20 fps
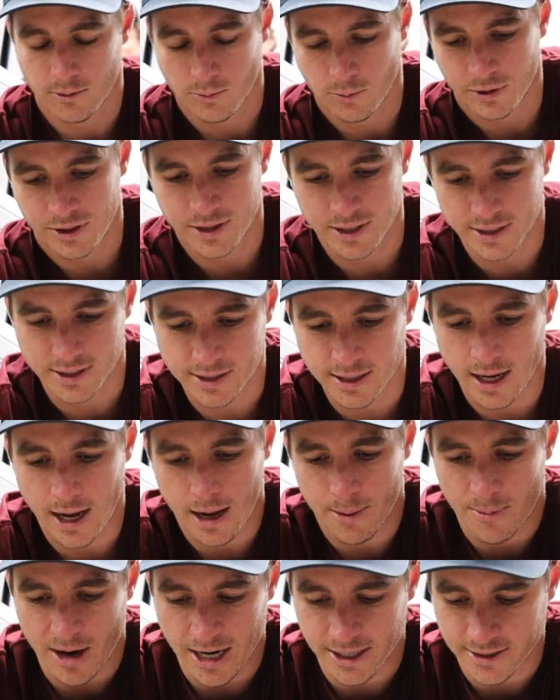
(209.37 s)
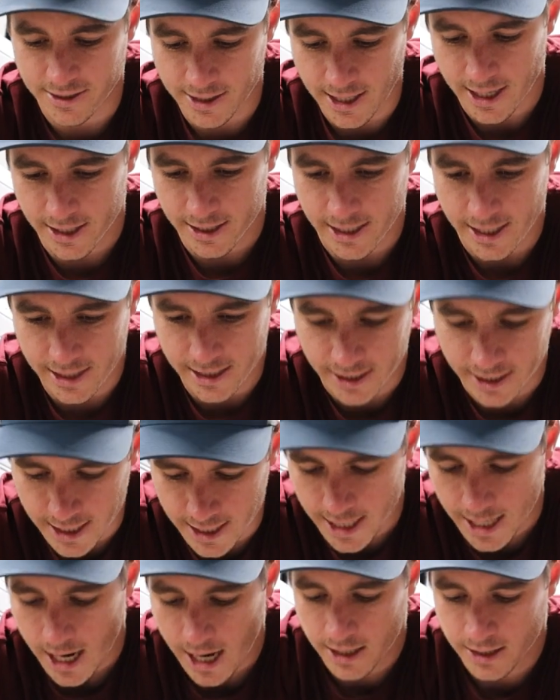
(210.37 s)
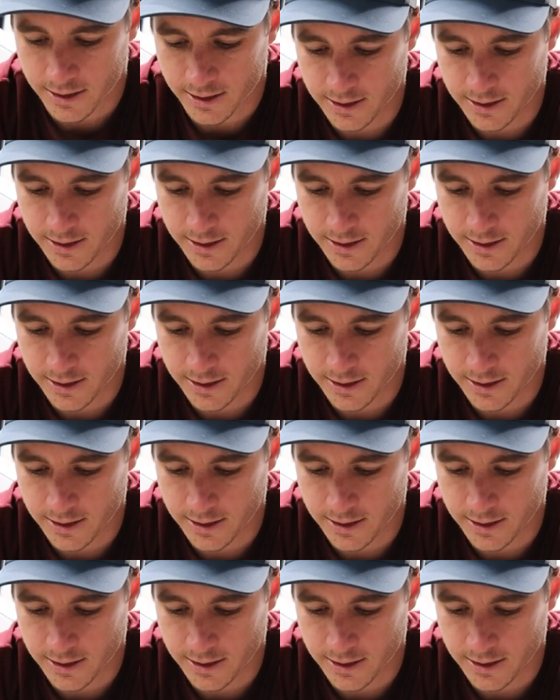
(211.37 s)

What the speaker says: with this tar-based sound deadening here.